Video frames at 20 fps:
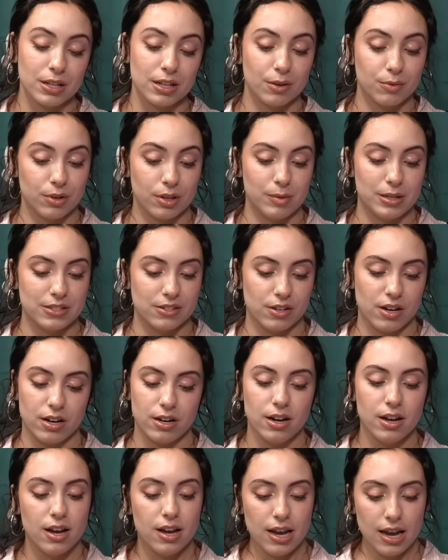That really means a
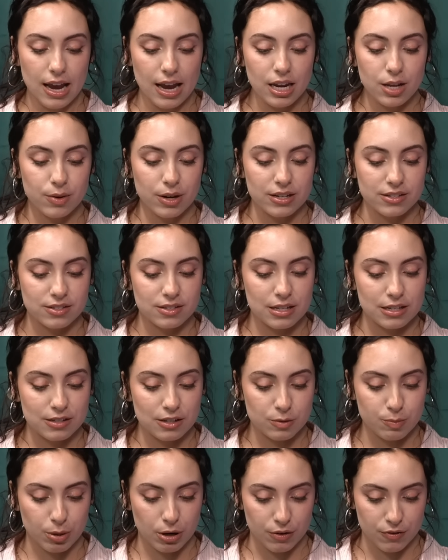lot. Anyways, this
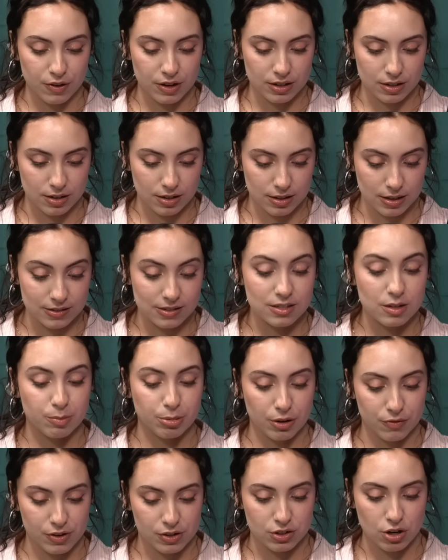is perfect. This is the
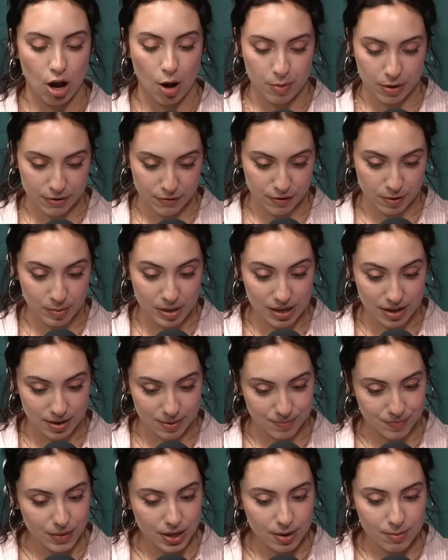perfect topic for me.
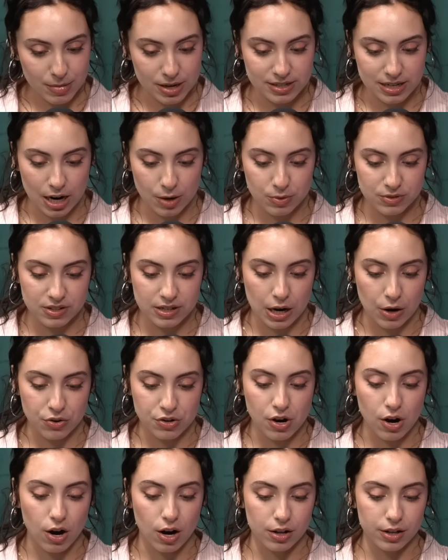My dad was an
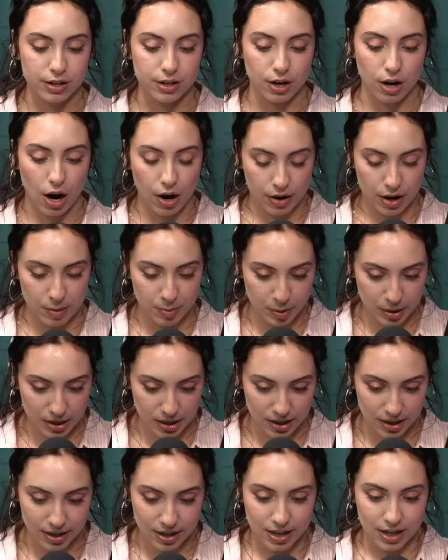alcoholic, RIP.
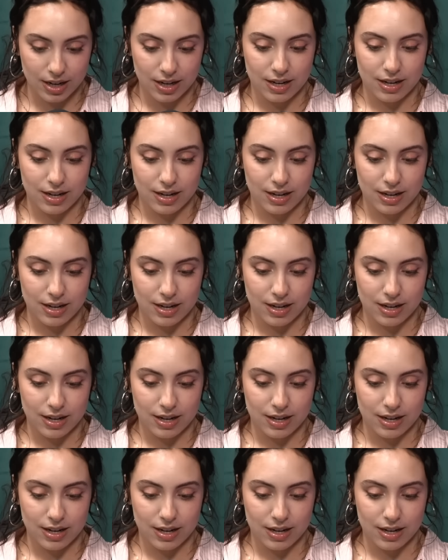Here we go.